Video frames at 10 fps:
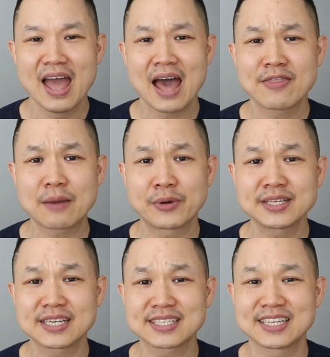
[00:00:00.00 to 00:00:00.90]
And that
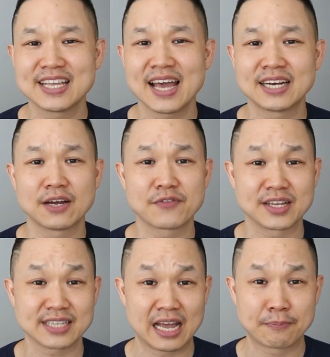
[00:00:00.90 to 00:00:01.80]
brings us to the end of
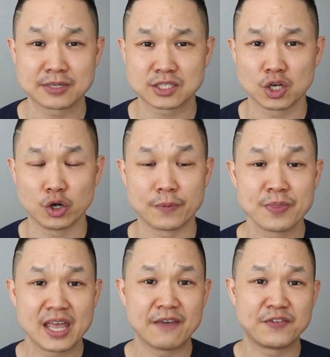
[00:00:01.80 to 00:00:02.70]
this episode.
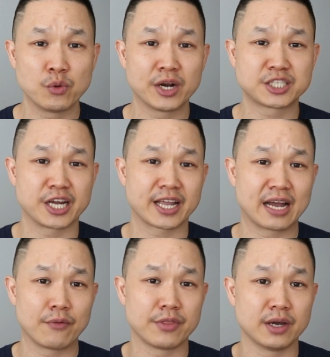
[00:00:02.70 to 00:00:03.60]
If you want to check
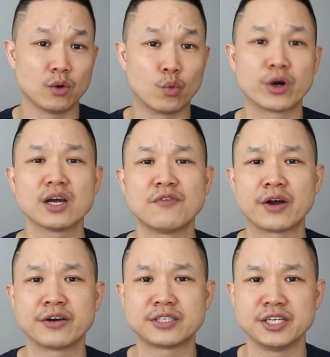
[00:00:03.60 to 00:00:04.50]
out the Word of
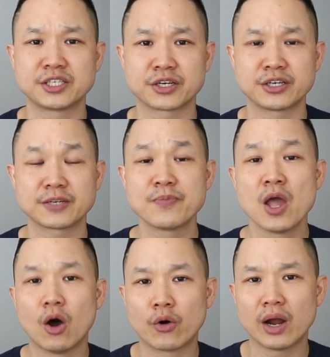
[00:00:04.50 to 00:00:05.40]
Honor t-shirt
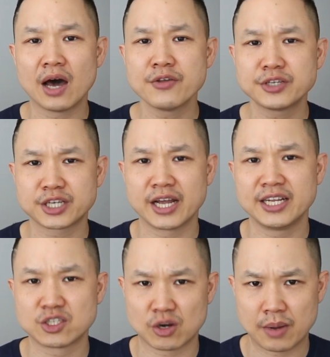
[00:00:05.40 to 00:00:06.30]
or other
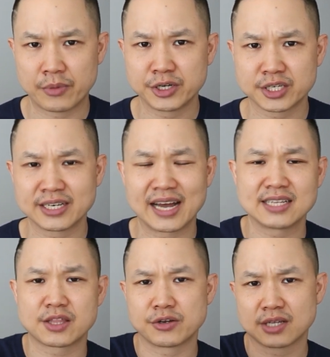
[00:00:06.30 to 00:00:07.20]
Chinese drama
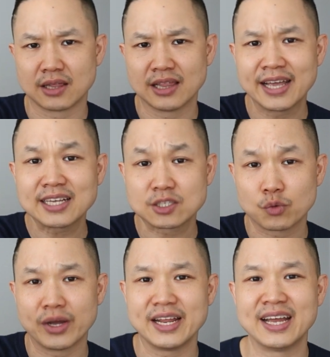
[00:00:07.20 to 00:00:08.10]
merchandise, there's a link
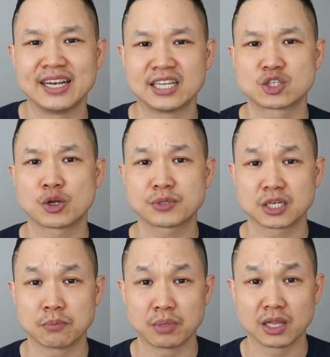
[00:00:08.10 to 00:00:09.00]
to it in the
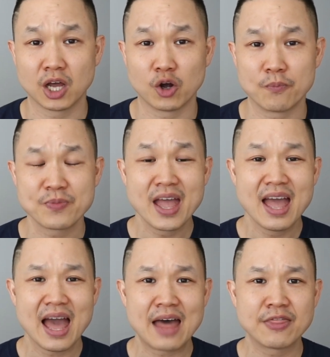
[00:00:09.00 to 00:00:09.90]
description below.
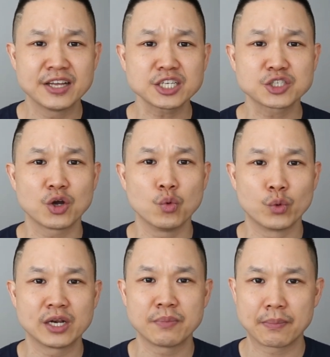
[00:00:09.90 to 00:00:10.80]
And this show
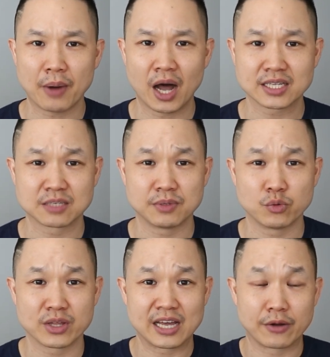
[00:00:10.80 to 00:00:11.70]
wouldn't be possible
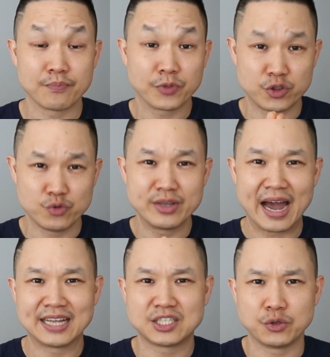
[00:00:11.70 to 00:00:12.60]
without you
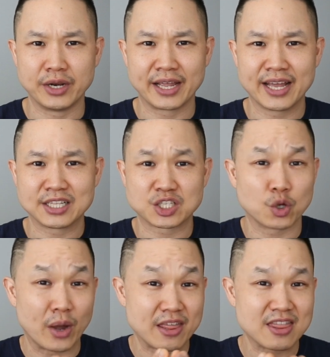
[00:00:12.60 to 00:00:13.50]
guys tuning in,
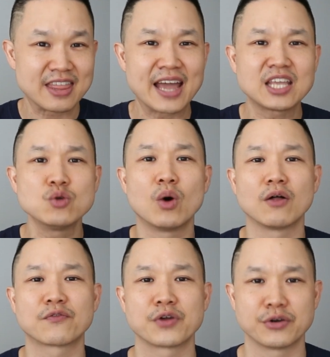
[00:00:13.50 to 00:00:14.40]
so I thank you
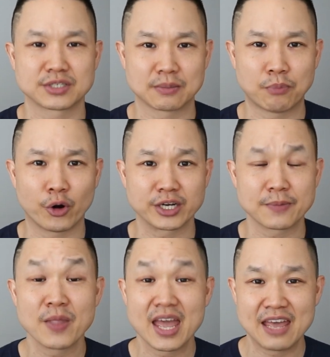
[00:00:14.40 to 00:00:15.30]
all for your support.
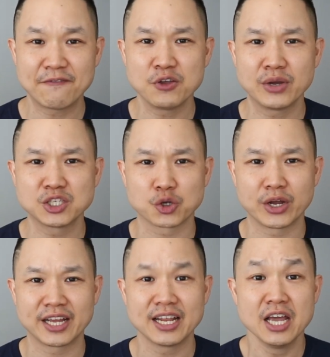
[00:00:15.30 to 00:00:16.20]
If you
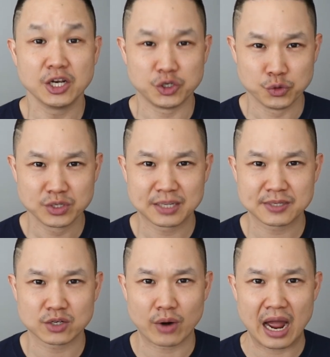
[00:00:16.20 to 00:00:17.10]
enjoyed it, do
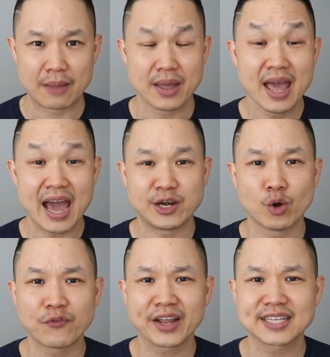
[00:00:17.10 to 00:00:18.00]
subscribe and
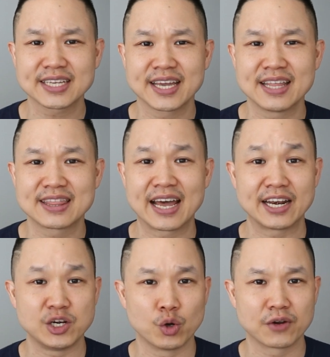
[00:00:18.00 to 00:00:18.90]
don't forget to hit
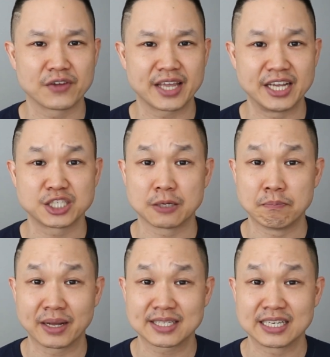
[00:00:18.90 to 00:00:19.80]
that notification
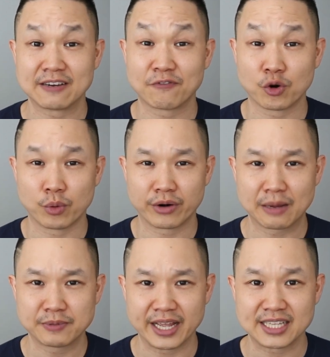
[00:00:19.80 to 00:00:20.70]
button for more
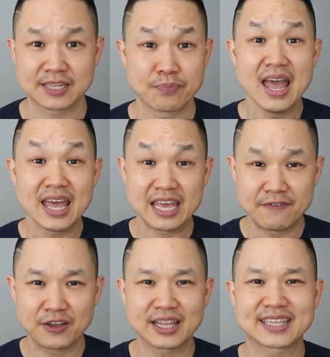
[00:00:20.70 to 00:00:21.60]
updates.
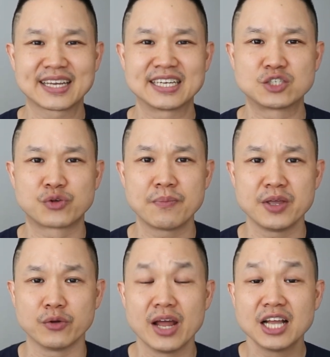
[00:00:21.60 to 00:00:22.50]
If you'd like to
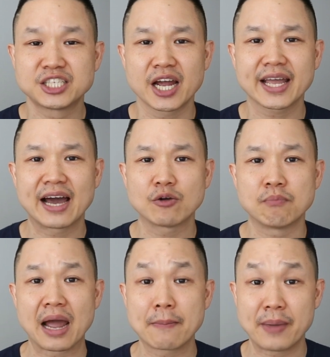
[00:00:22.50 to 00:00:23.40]
contribute, check out
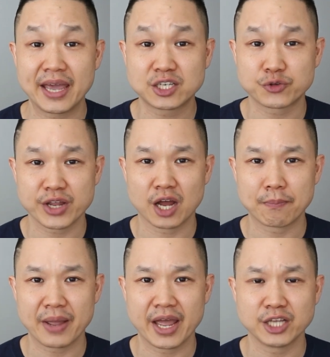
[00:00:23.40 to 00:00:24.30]
my
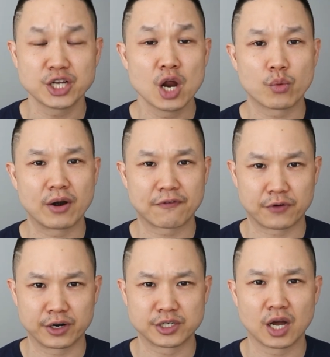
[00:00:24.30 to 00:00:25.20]
Patreon page, where
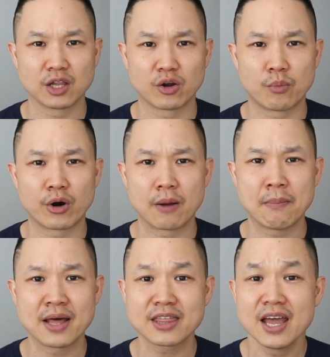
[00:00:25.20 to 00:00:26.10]
for $1 or more a
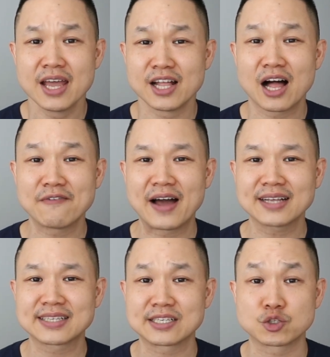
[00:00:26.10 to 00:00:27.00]
month, you'll have
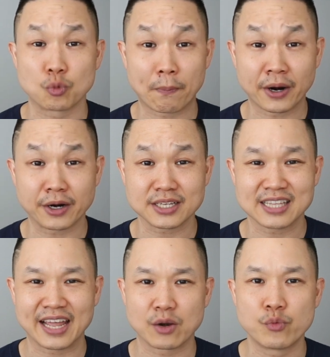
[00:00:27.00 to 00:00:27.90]
access to perks
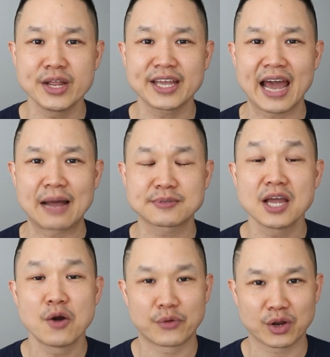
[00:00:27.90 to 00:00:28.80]
like recaps,
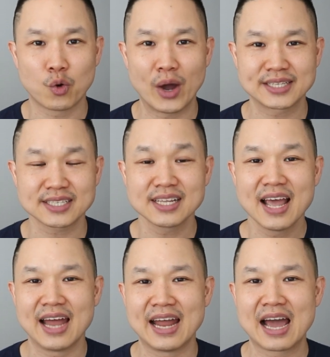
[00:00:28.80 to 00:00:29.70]
requests,
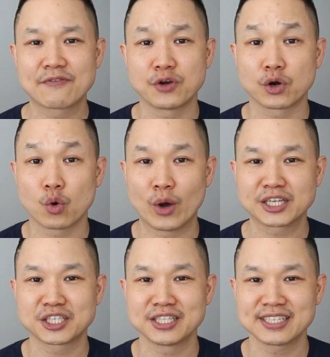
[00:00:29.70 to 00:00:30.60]
and have your
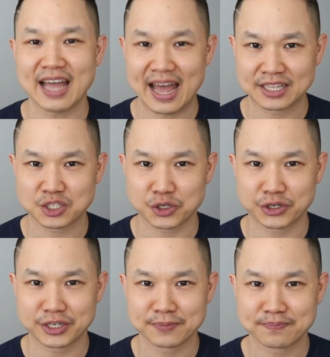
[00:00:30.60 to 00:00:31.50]
questions
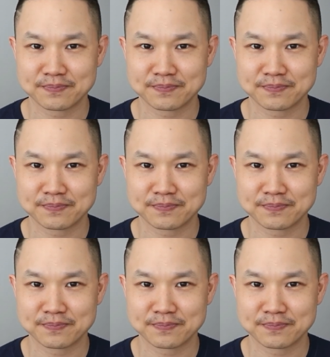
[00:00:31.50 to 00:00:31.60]
answered.